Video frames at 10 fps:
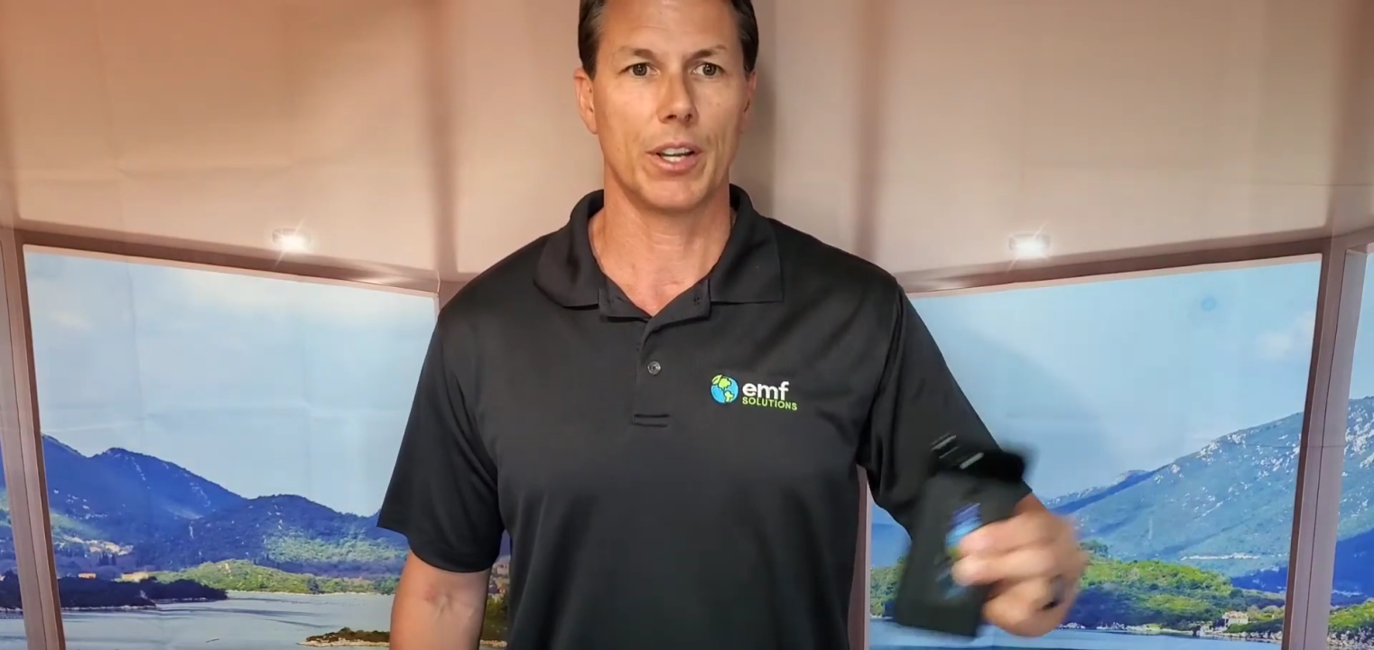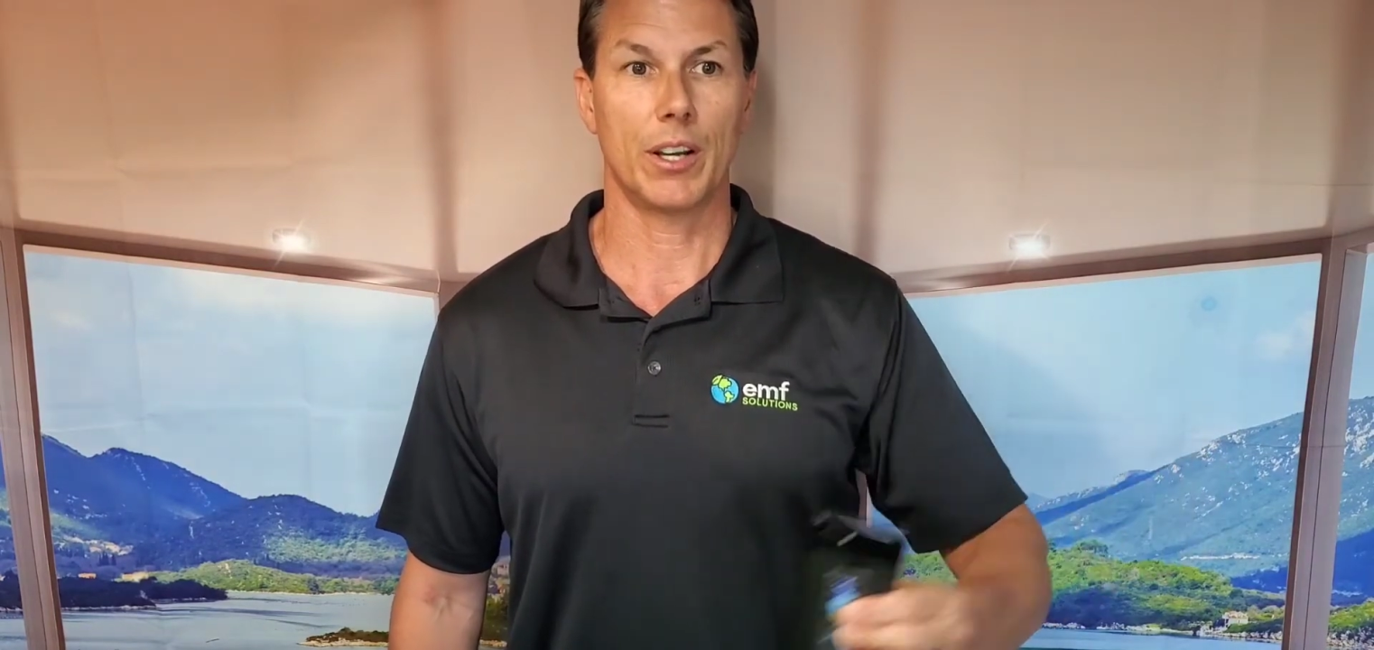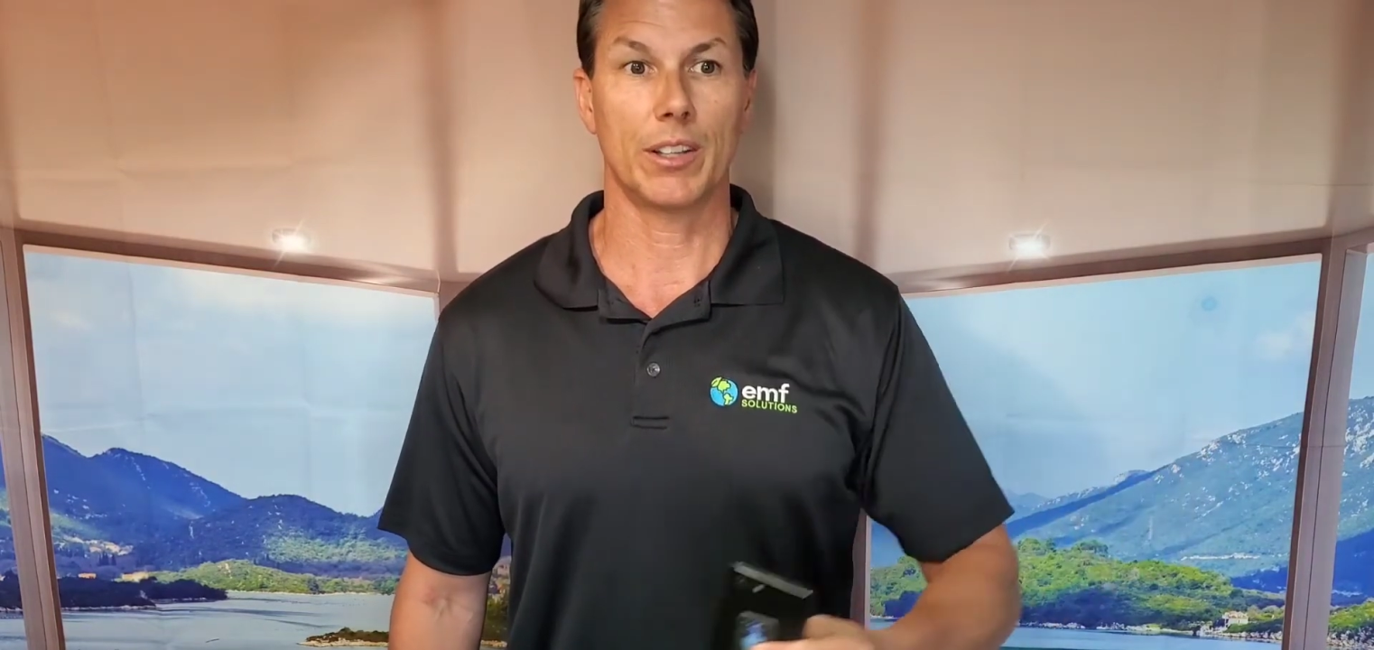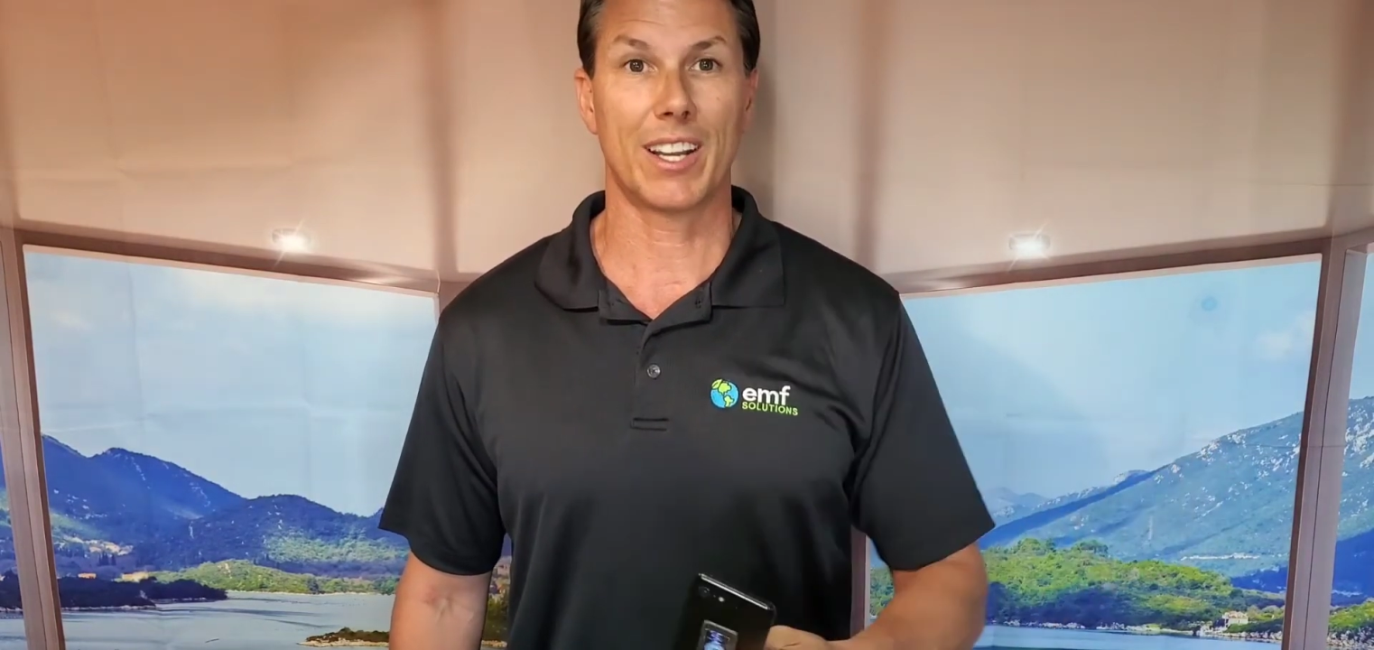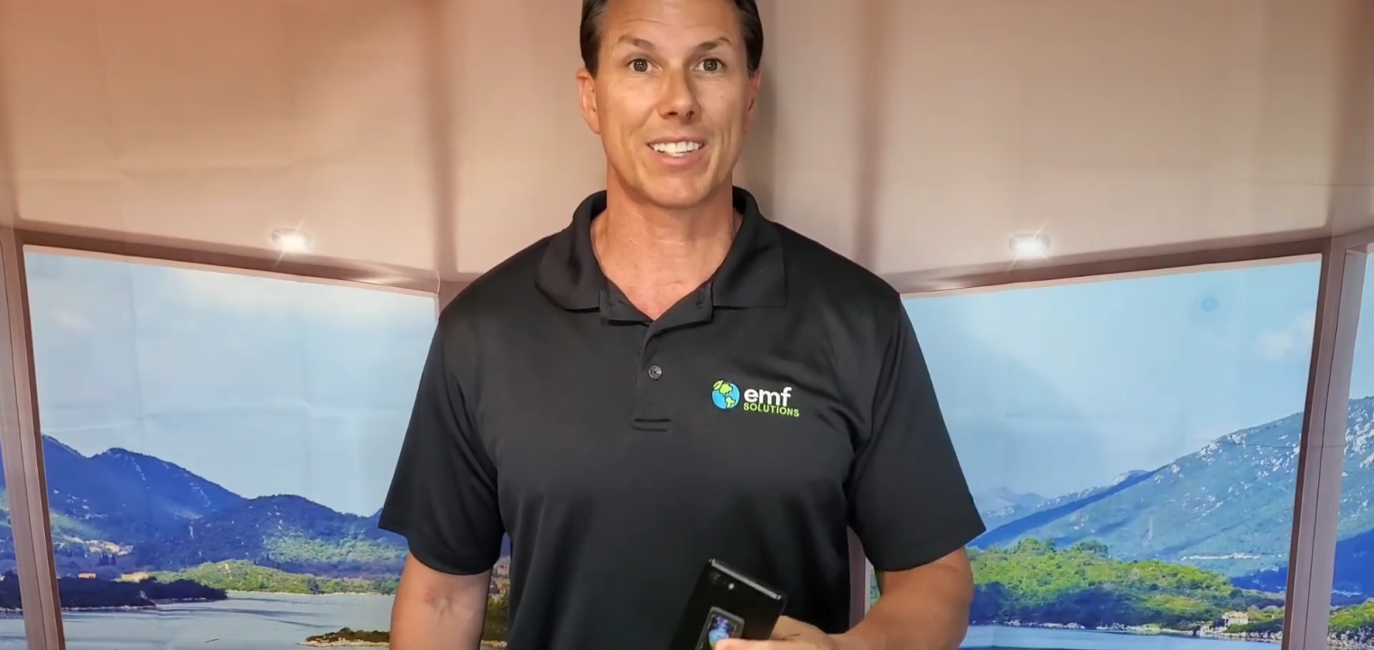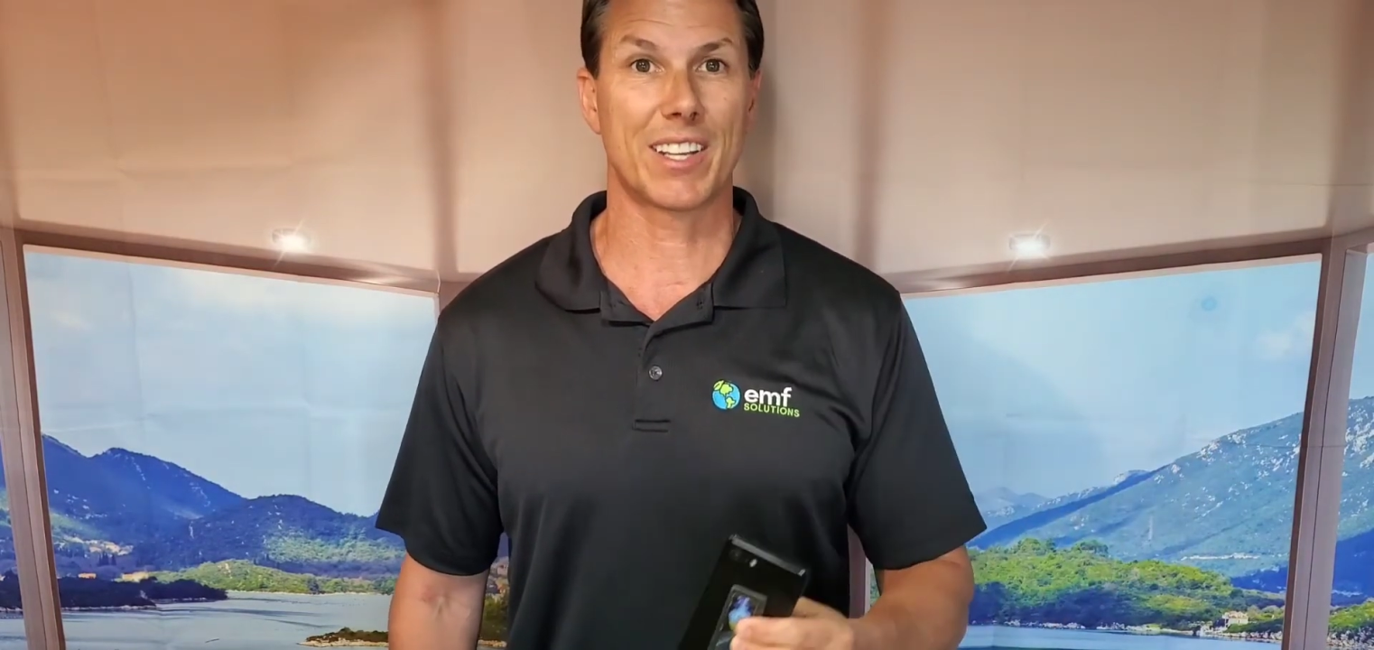a lot of